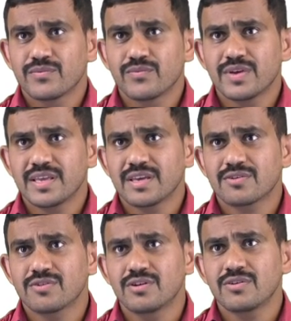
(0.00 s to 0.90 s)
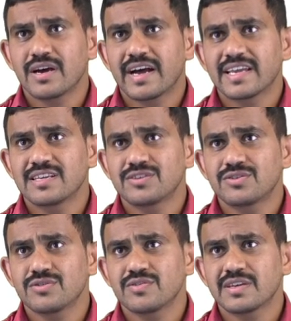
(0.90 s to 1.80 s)
V equal to I
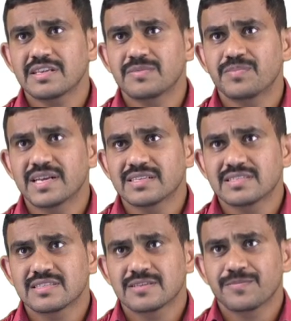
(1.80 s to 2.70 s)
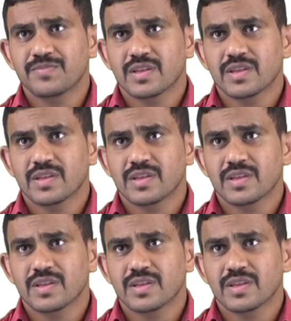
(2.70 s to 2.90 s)
into your impedance.